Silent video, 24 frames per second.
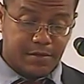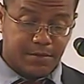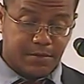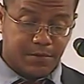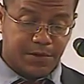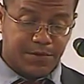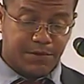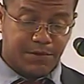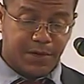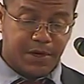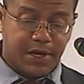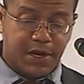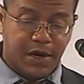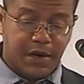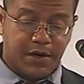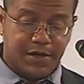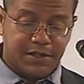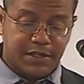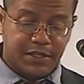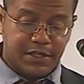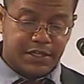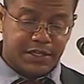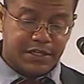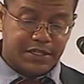with regard
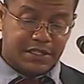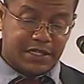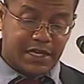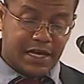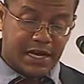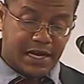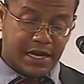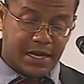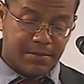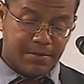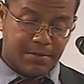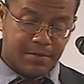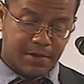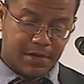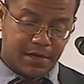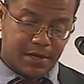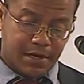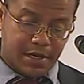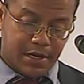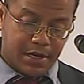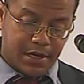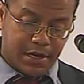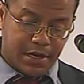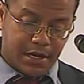to this time
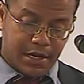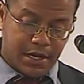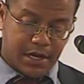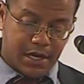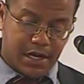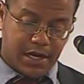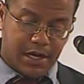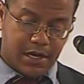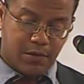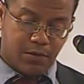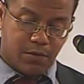uh,